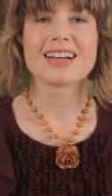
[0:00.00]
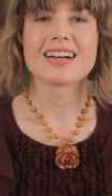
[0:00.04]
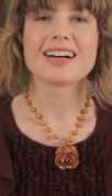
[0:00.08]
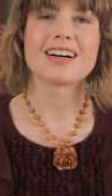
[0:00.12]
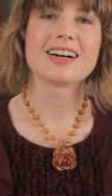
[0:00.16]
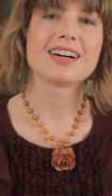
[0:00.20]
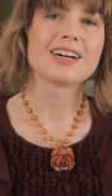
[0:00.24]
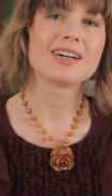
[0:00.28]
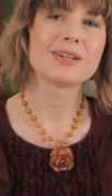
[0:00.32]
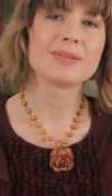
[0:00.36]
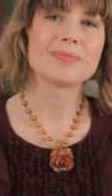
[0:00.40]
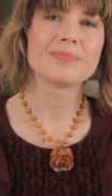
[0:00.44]

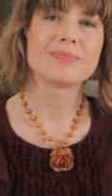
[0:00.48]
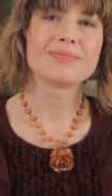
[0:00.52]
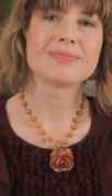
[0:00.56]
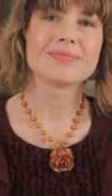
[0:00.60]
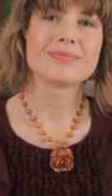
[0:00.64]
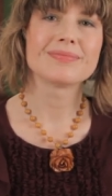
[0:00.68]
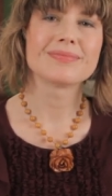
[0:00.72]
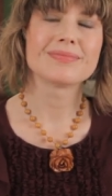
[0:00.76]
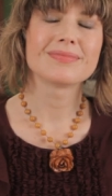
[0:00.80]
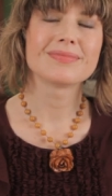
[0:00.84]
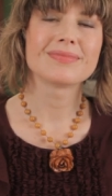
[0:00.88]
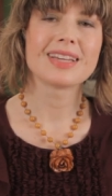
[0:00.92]

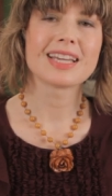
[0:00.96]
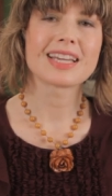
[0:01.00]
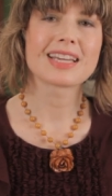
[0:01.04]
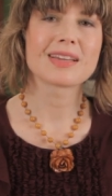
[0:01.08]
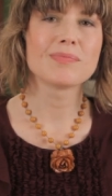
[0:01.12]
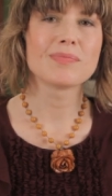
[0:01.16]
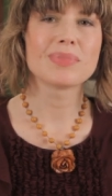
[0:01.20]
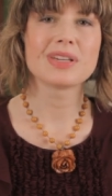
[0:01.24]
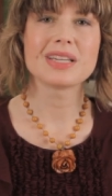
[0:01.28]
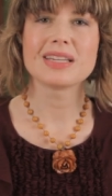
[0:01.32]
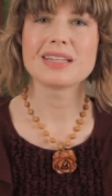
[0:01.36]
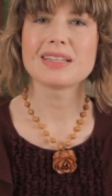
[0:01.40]
It
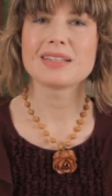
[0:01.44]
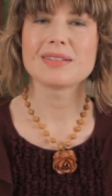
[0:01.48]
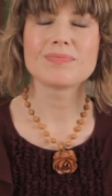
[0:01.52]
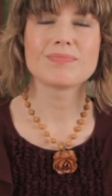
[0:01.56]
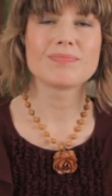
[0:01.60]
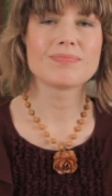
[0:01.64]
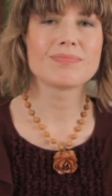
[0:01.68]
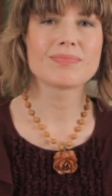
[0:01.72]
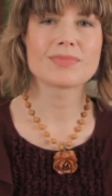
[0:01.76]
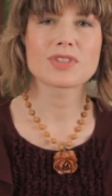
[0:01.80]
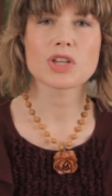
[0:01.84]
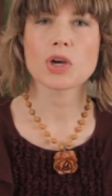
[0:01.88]
can be
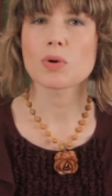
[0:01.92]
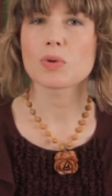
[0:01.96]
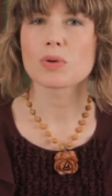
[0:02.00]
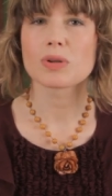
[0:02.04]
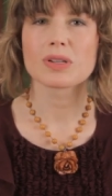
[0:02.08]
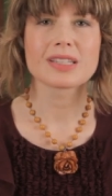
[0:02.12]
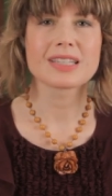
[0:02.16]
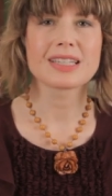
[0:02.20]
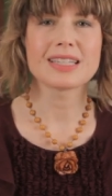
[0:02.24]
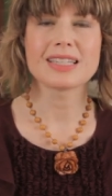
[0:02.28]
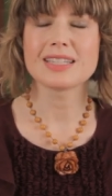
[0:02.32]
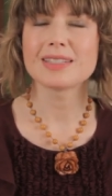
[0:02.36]

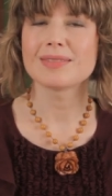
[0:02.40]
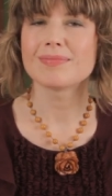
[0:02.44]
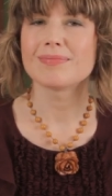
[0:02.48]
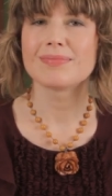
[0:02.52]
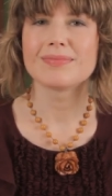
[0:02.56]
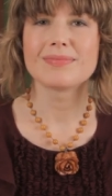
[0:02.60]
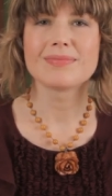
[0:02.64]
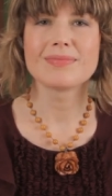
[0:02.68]
totally